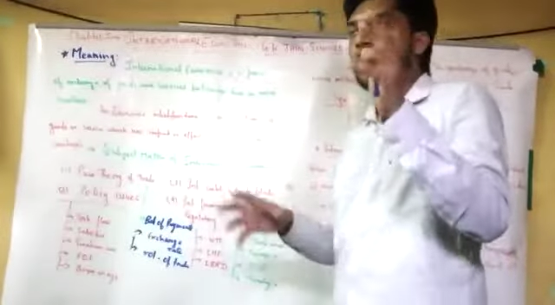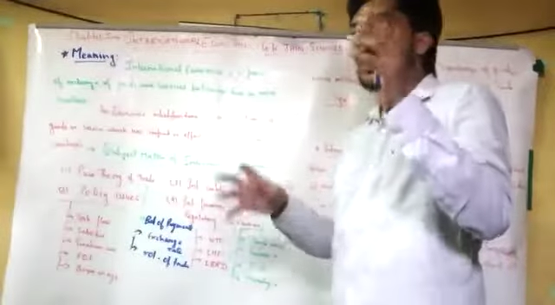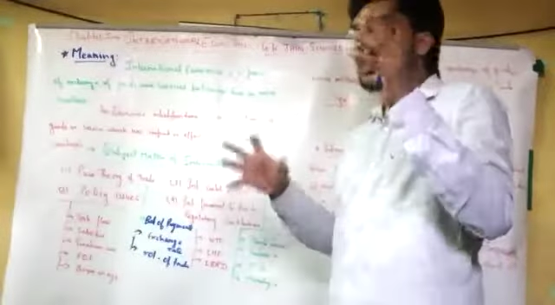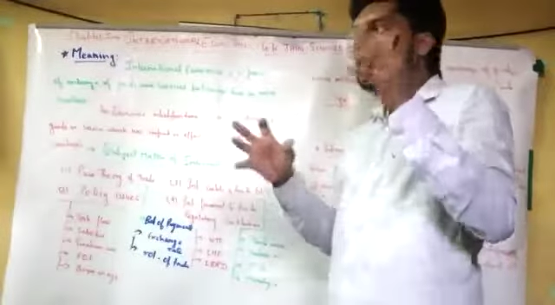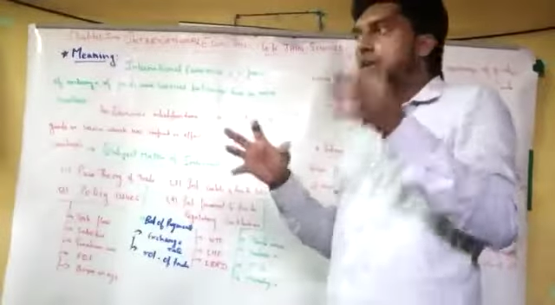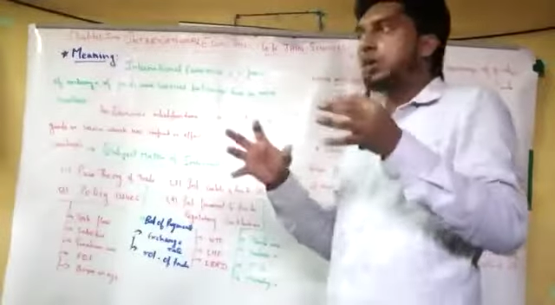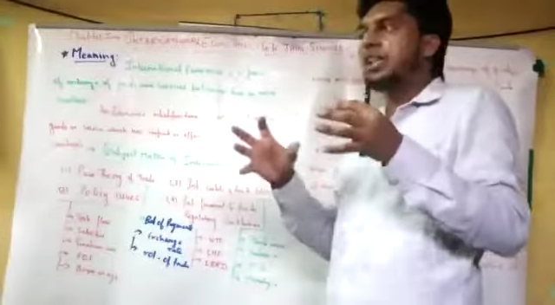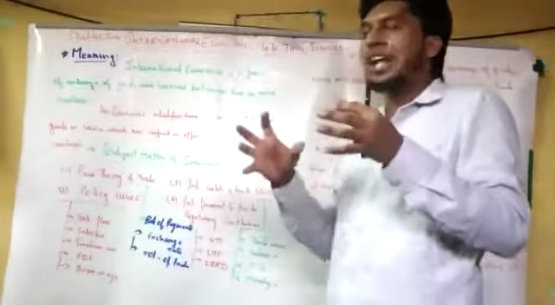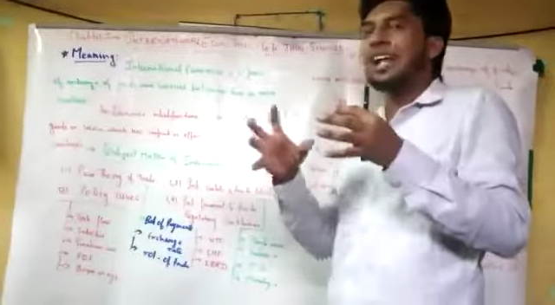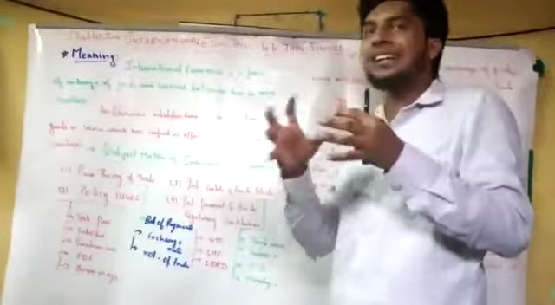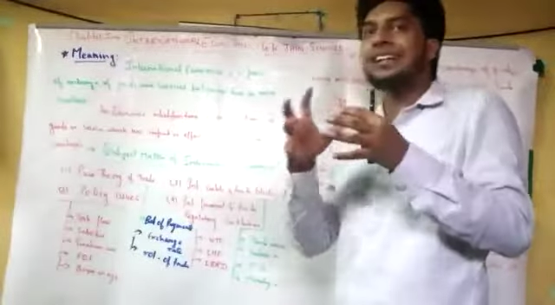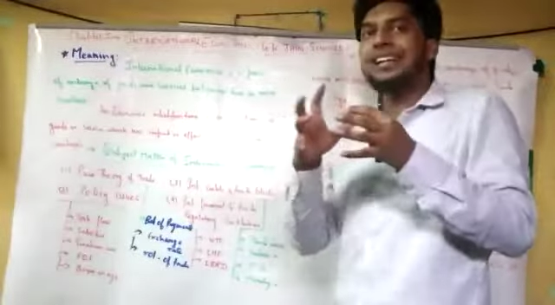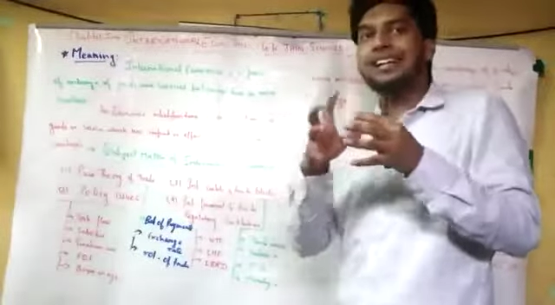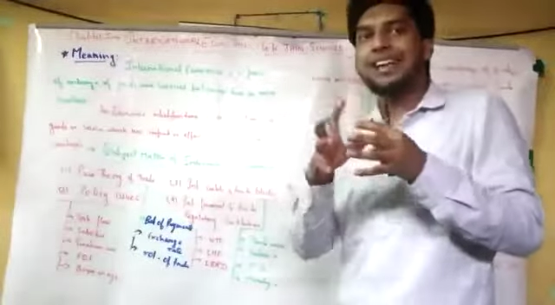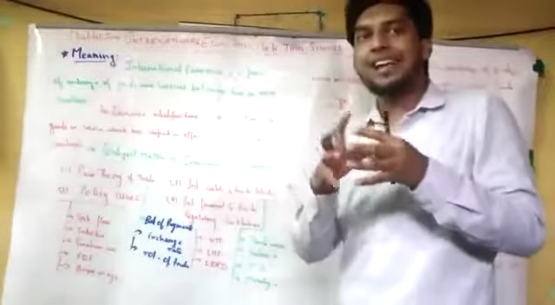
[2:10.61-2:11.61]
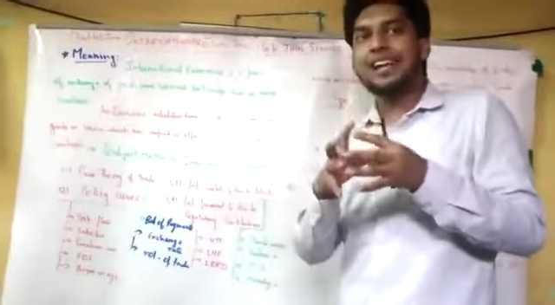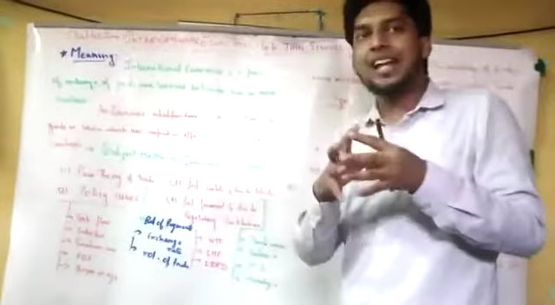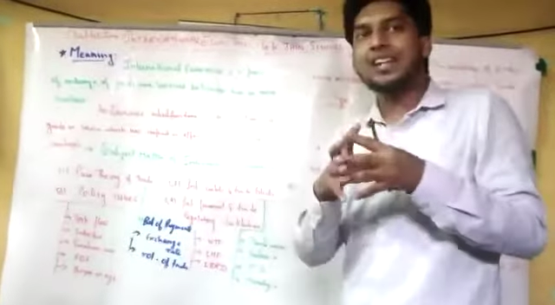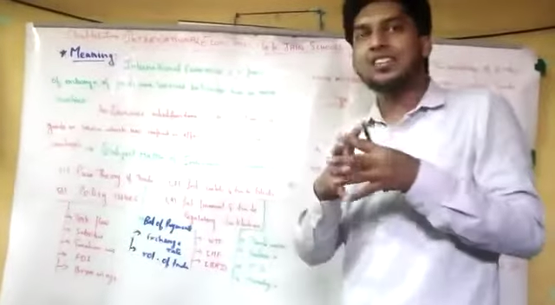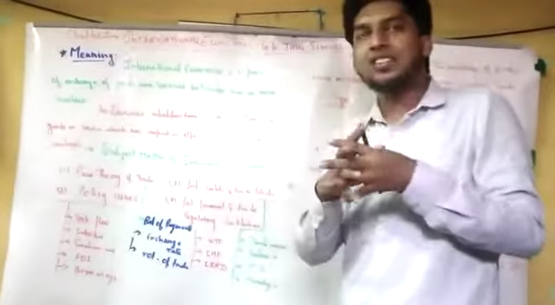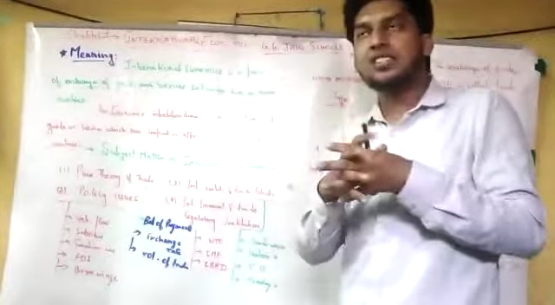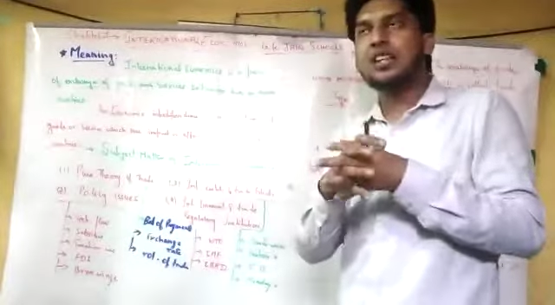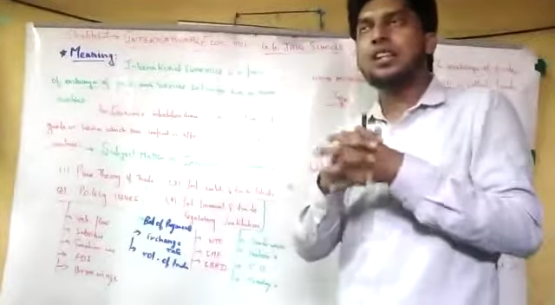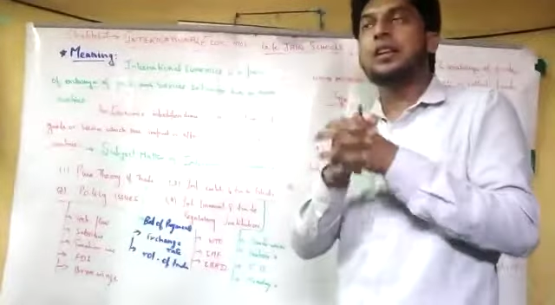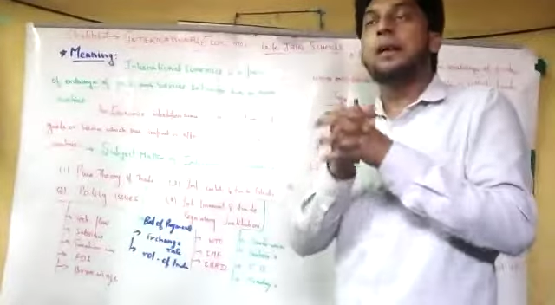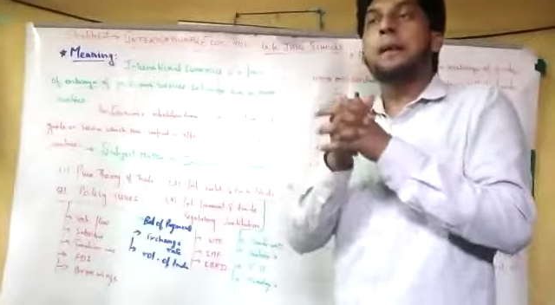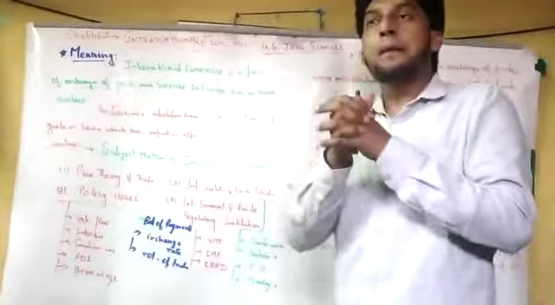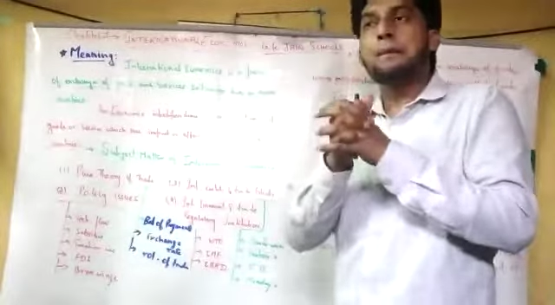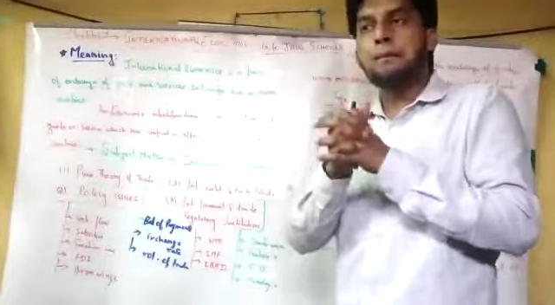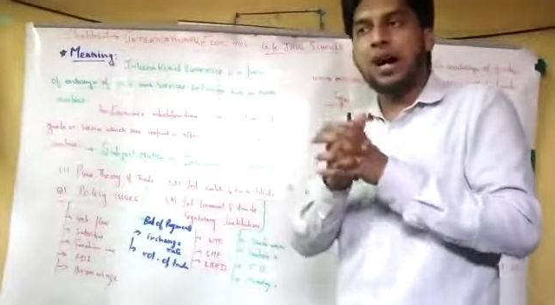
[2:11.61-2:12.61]
so that international
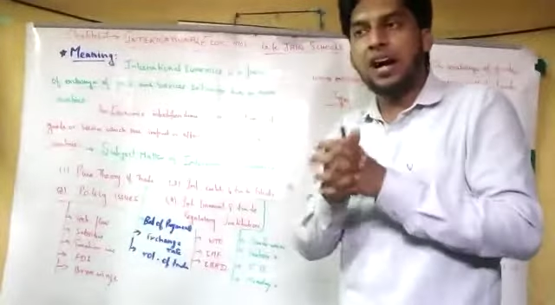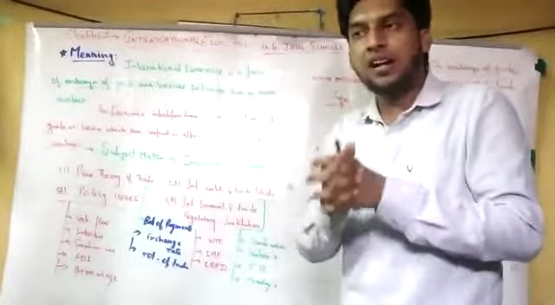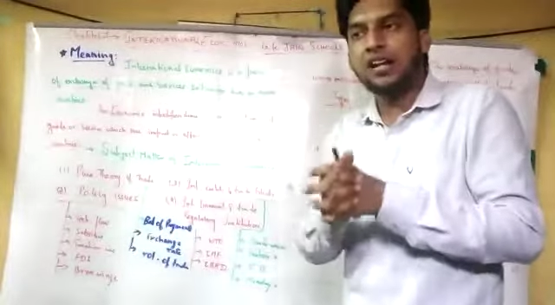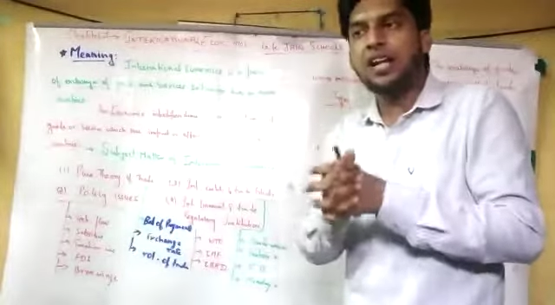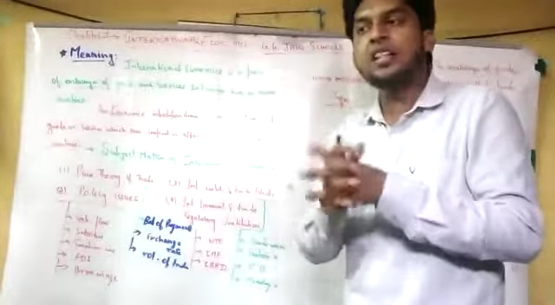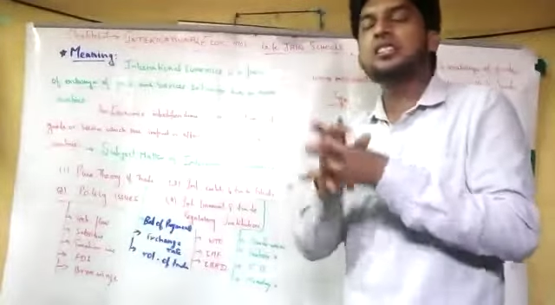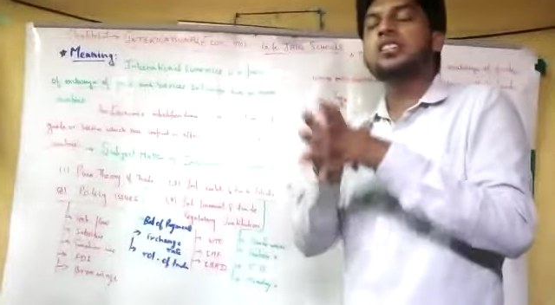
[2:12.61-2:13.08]
market,